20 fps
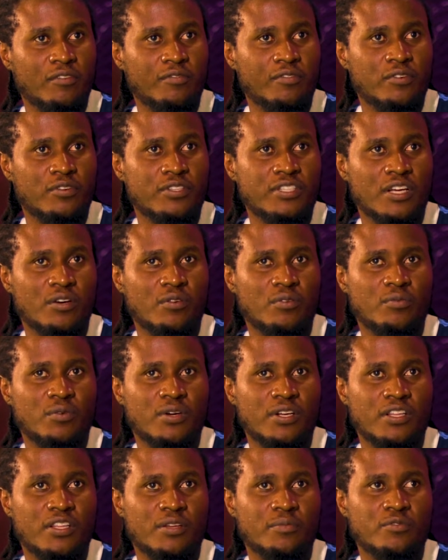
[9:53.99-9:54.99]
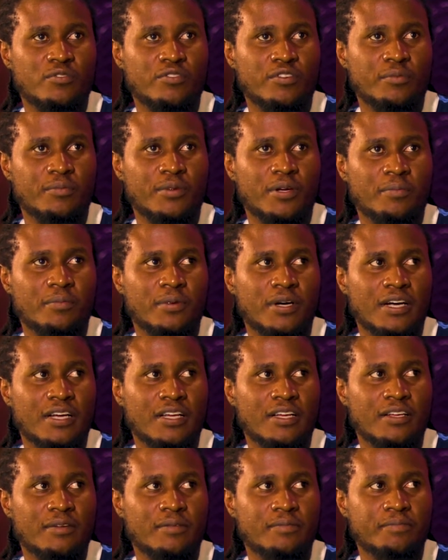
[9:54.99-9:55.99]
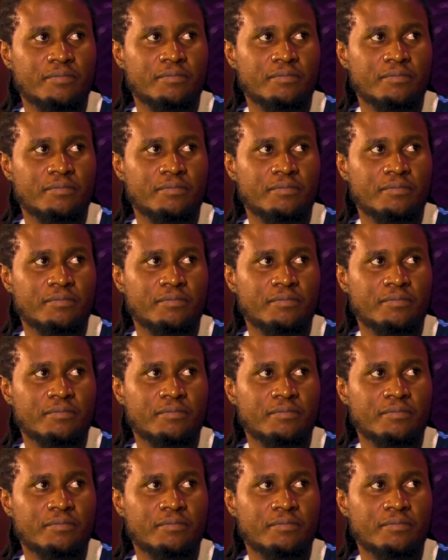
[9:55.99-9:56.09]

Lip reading: of course, I would want them to remember